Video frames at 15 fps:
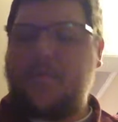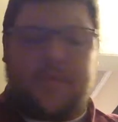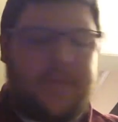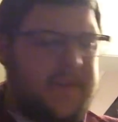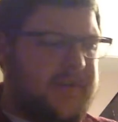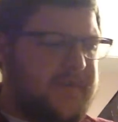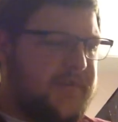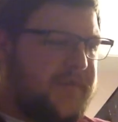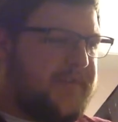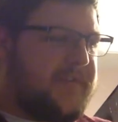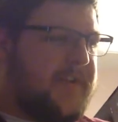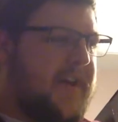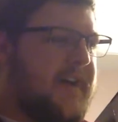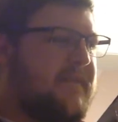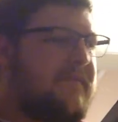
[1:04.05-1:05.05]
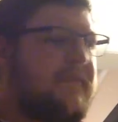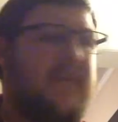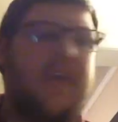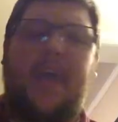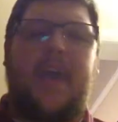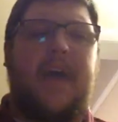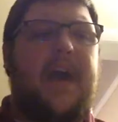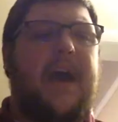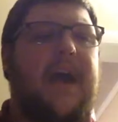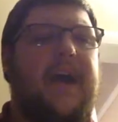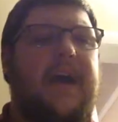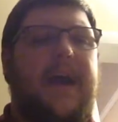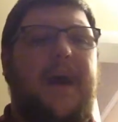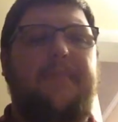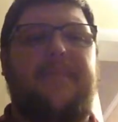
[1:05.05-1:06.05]
really cool stuff.
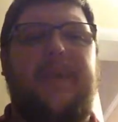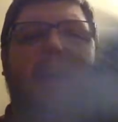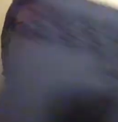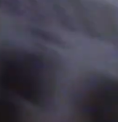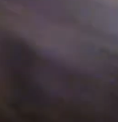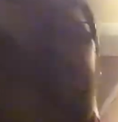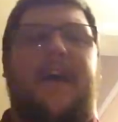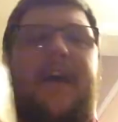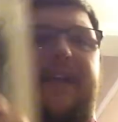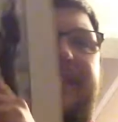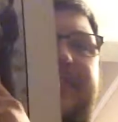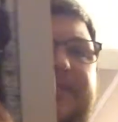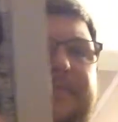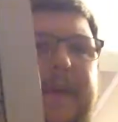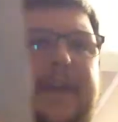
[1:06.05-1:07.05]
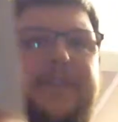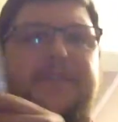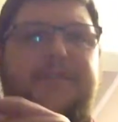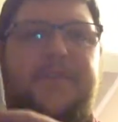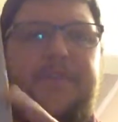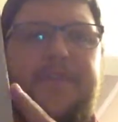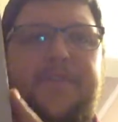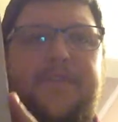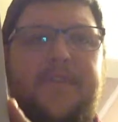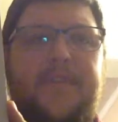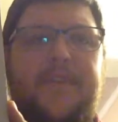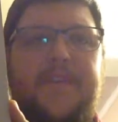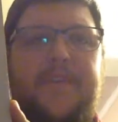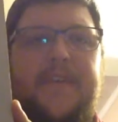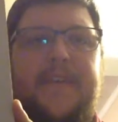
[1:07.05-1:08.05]
Up next, the Specials.
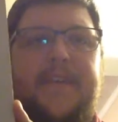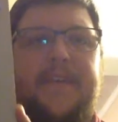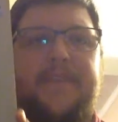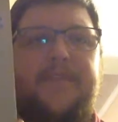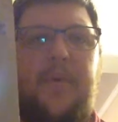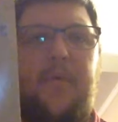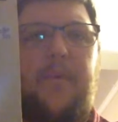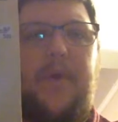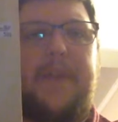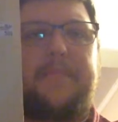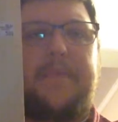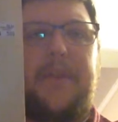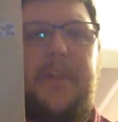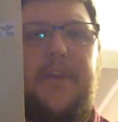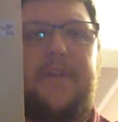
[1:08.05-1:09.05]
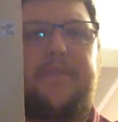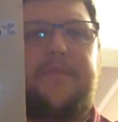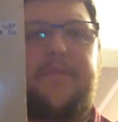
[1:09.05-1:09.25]
So one I've been looking